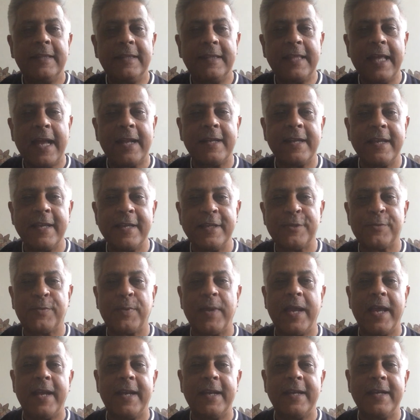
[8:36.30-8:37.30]
that is
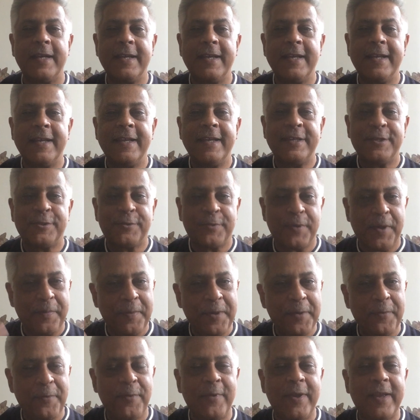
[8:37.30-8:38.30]
when
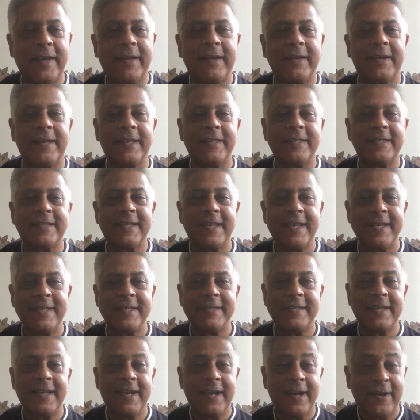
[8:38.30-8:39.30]
Swami Vivekananda
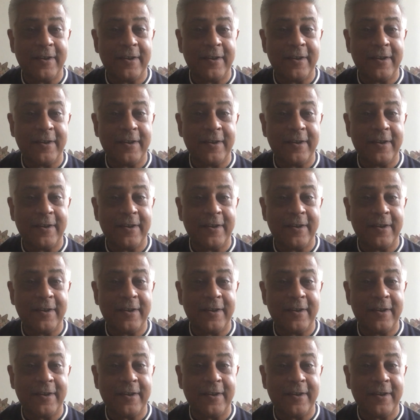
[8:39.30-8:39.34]
says,